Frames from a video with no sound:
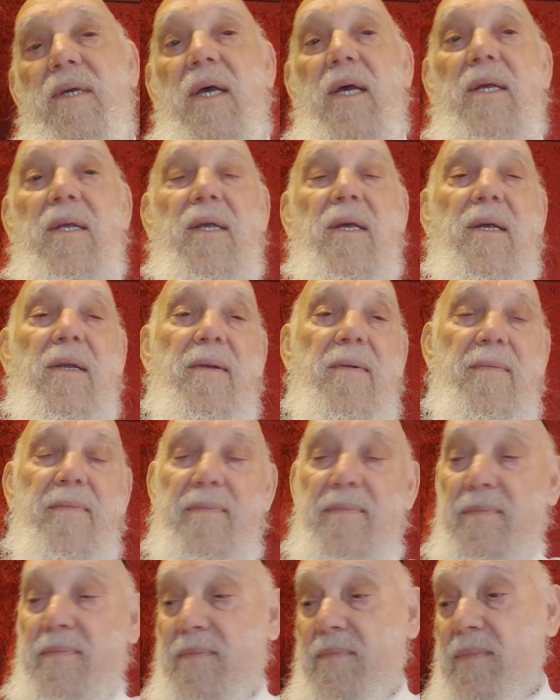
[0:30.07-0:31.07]
Satan.
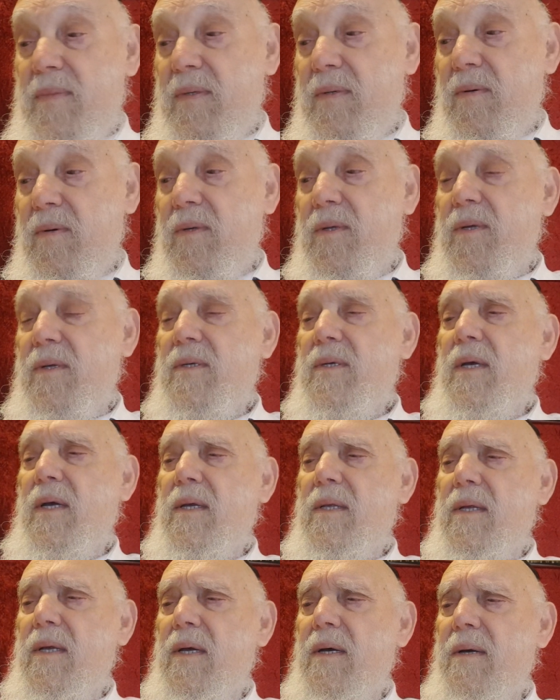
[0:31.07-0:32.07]
What is the
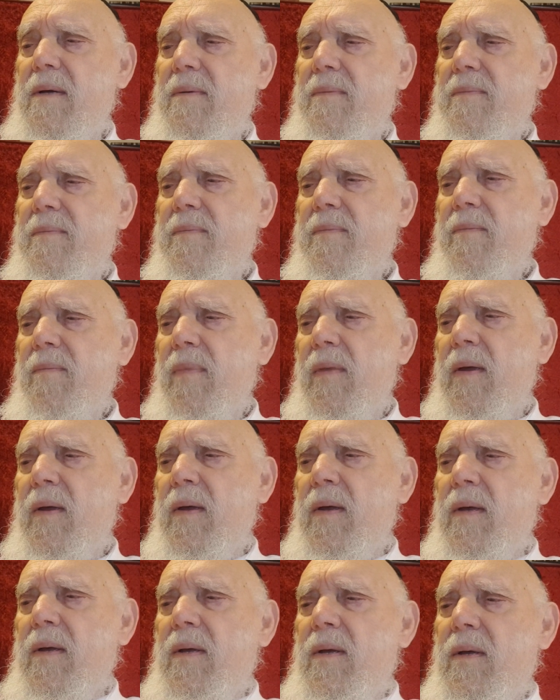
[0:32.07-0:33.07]
idea?
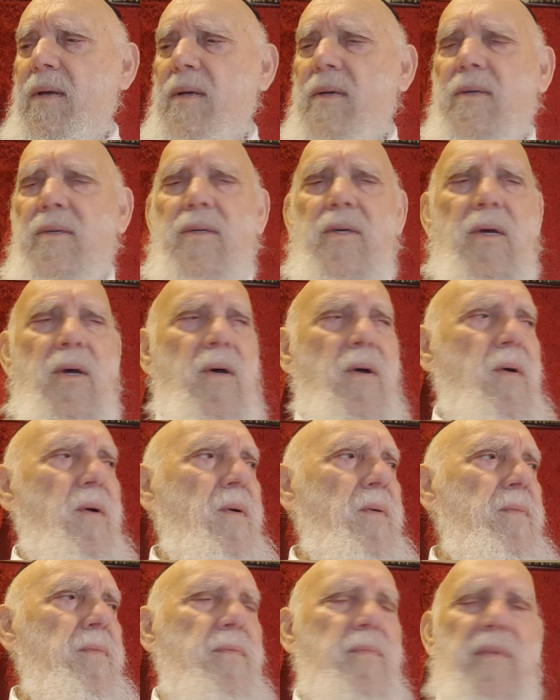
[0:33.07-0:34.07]
So,
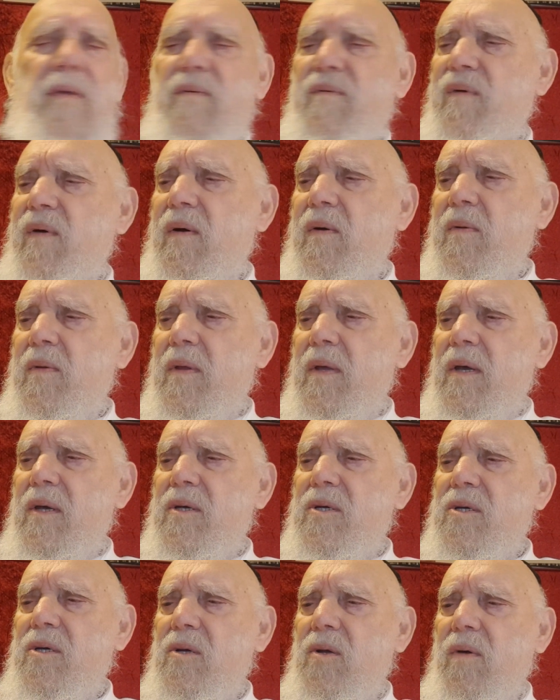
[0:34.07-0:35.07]
the
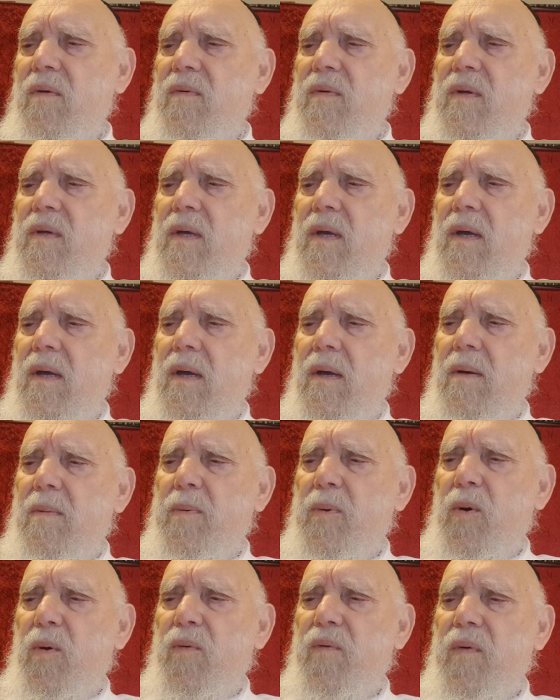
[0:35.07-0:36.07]
foundation of the
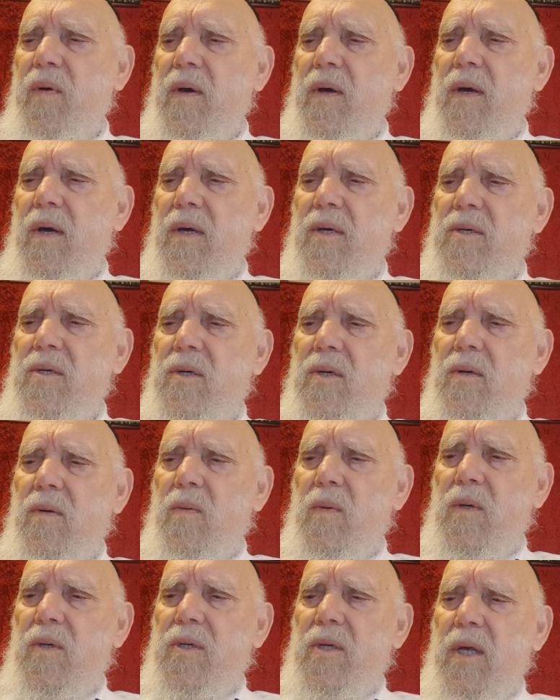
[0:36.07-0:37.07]
purification
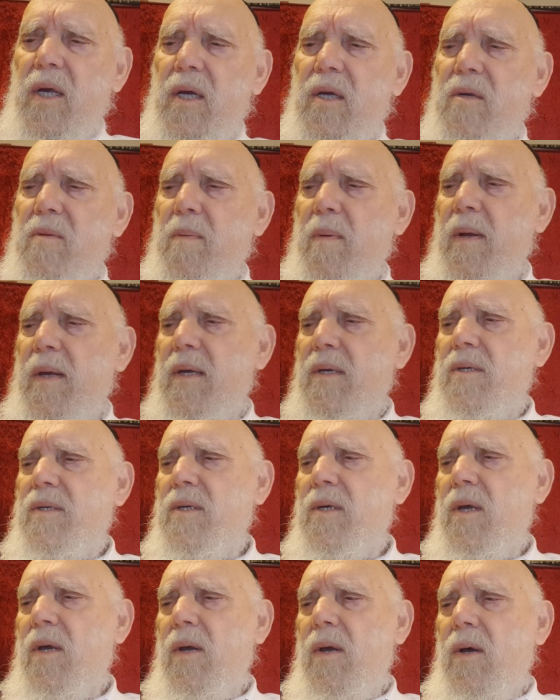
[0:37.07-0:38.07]
which takes place
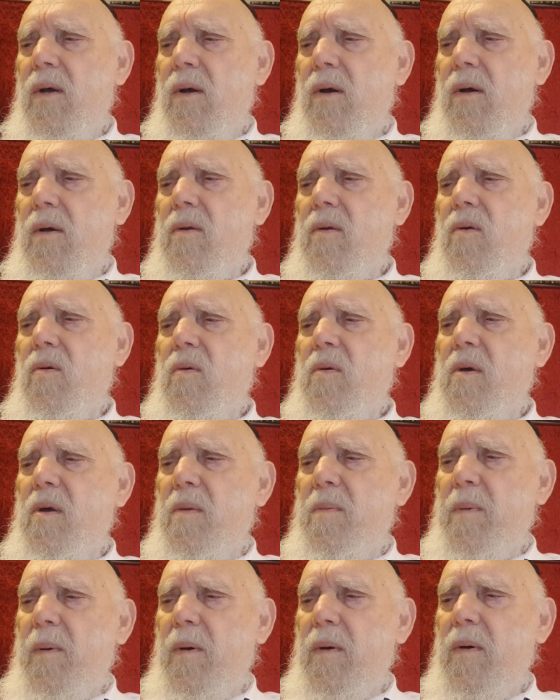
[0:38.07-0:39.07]
on Yom
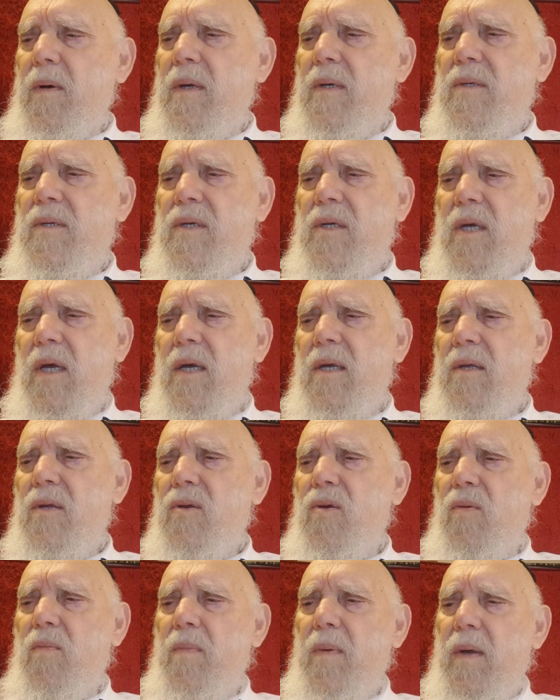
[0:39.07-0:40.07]
Kippur is said
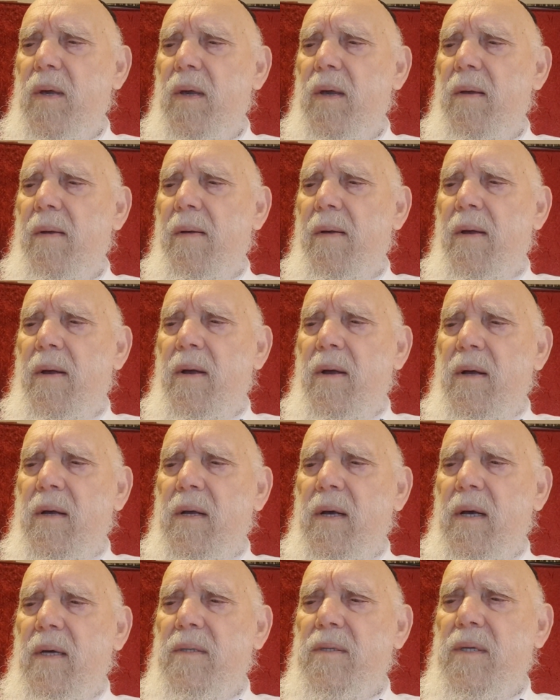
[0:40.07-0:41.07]
to be
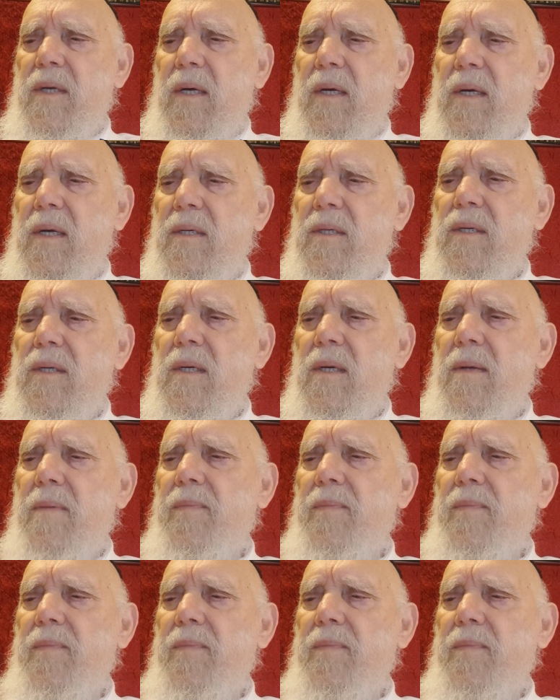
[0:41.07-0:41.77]
characteristics